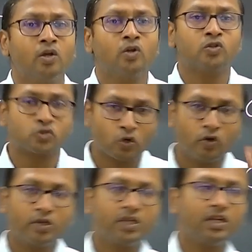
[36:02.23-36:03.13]

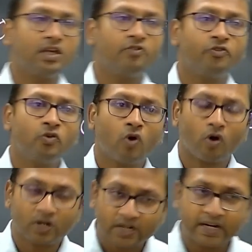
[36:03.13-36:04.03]
So if you
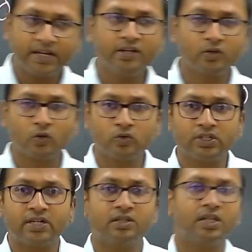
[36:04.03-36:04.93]
already know
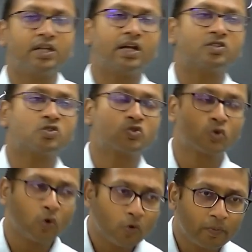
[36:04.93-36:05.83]
that there are
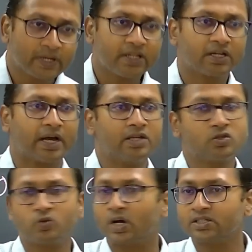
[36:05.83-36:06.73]
so many guys
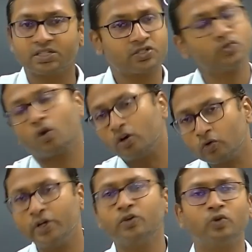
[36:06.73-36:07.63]
who are just not
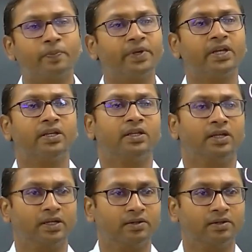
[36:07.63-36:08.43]
going to appear in here,